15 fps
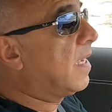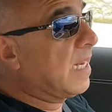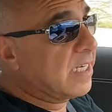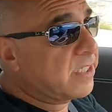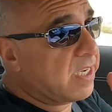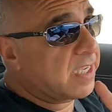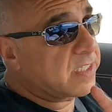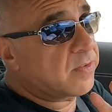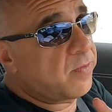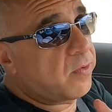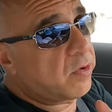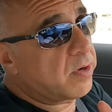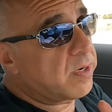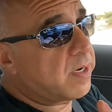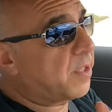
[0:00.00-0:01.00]
It actually has
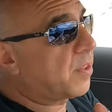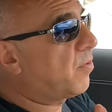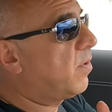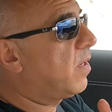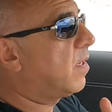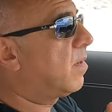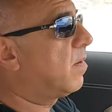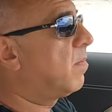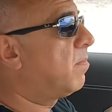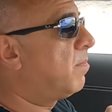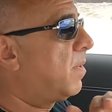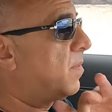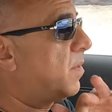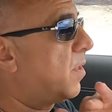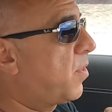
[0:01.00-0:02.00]
four, not three,
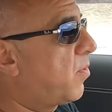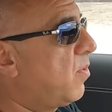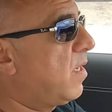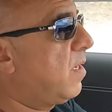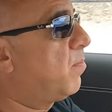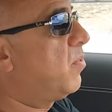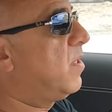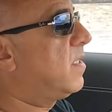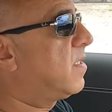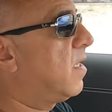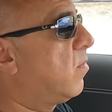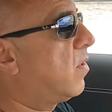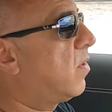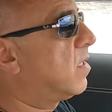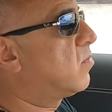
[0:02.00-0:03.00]
but the three
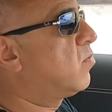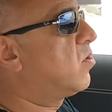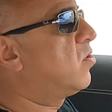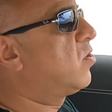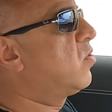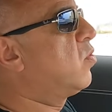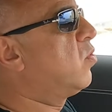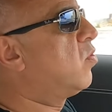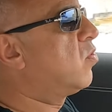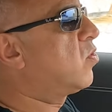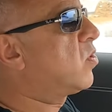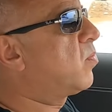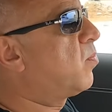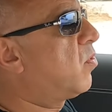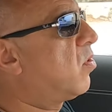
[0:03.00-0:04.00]
preset ones, which is tour,
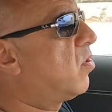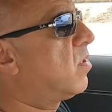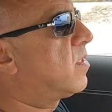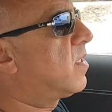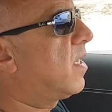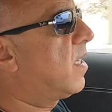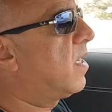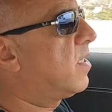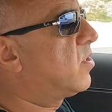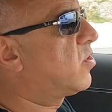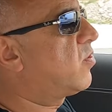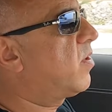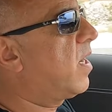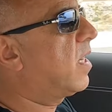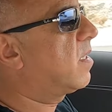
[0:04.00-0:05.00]
sport, and
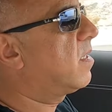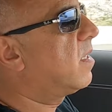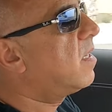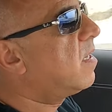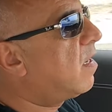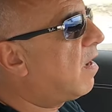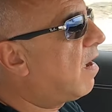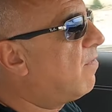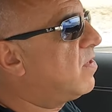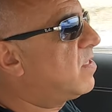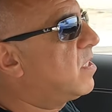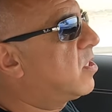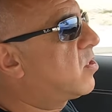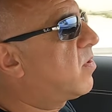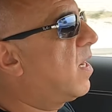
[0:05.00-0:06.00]
track.
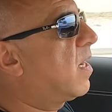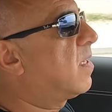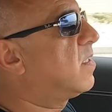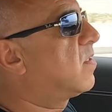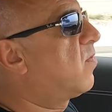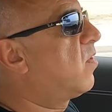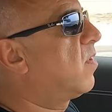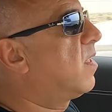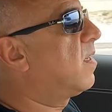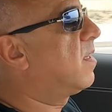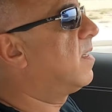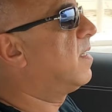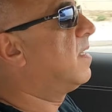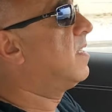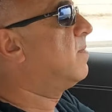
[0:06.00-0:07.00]
Obviously, track is for the
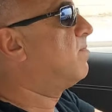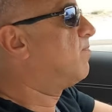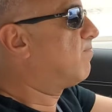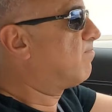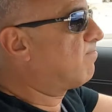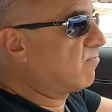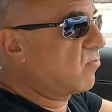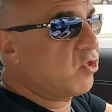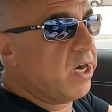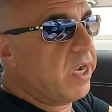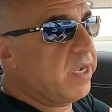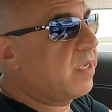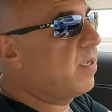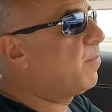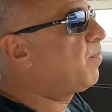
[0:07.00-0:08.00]

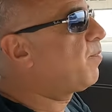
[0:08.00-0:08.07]
track.